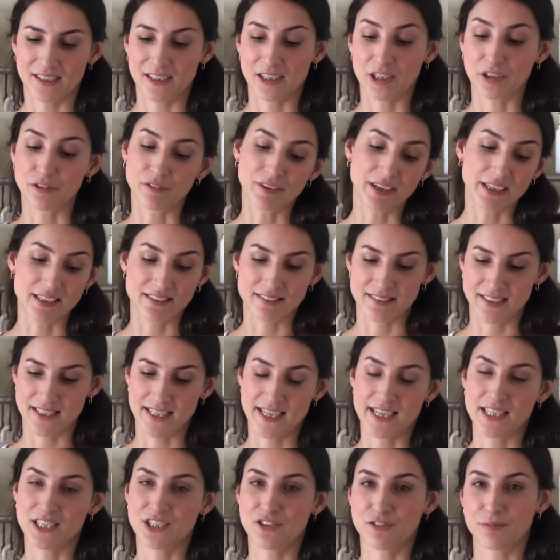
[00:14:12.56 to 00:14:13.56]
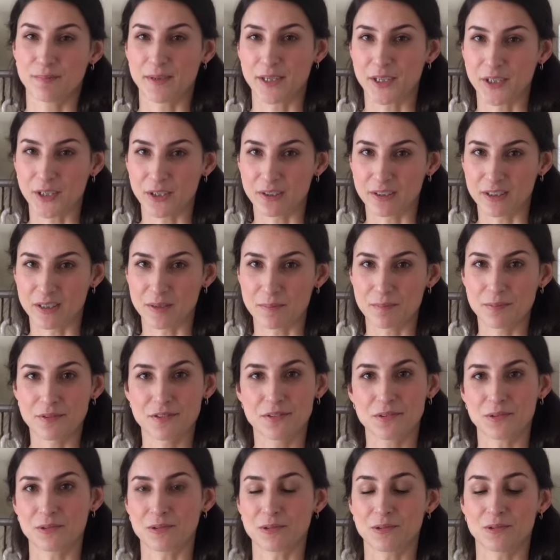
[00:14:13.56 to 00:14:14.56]
grinding any of my herbs
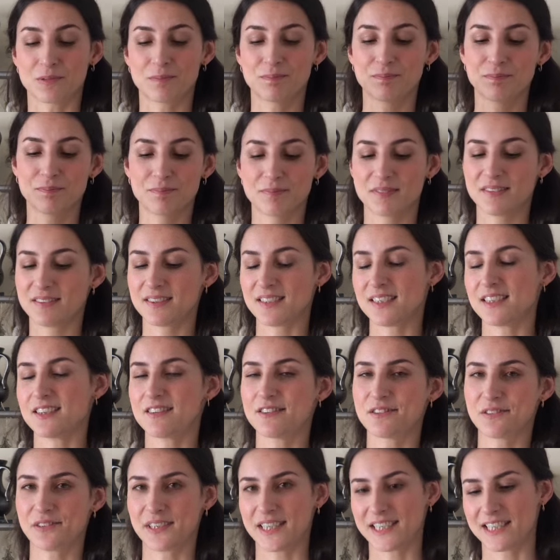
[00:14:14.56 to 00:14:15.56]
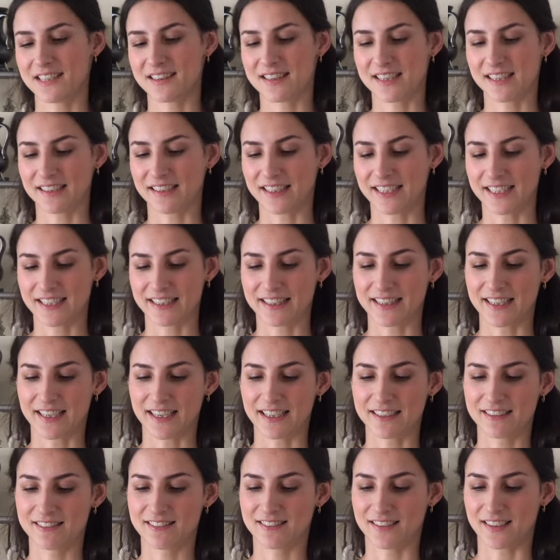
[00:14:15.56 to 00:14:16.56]
or teas or anything like
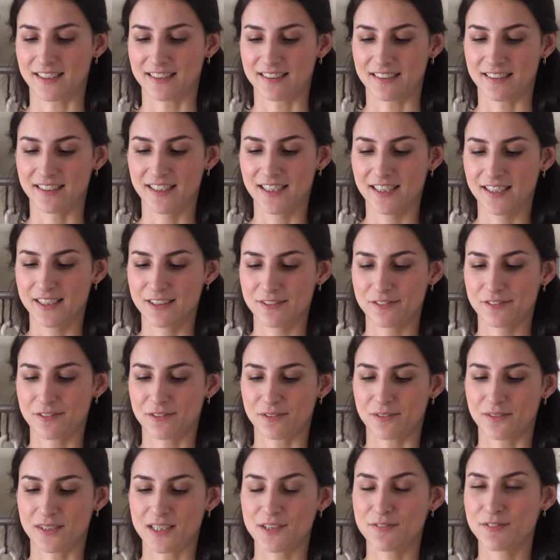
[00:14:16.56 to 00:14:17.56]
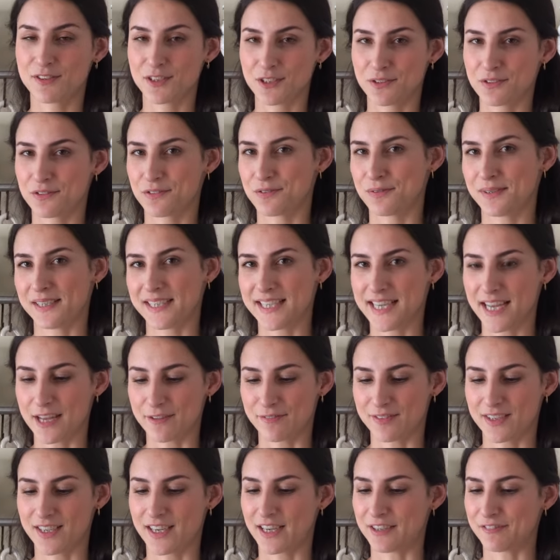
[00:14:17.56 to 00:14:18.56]
that. And so even though it's really
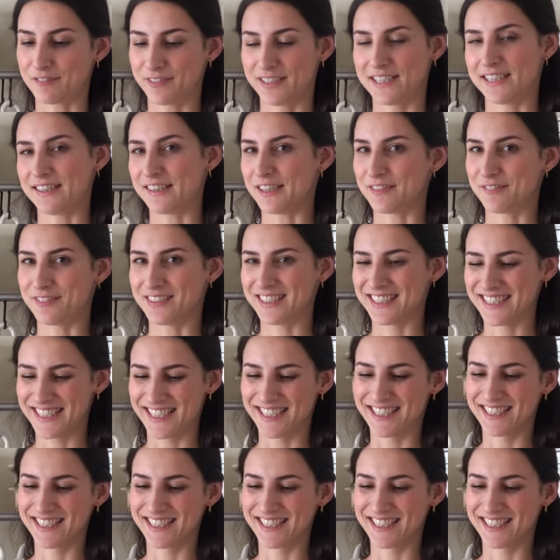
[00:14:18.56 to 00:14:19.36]
heavy, I really love it.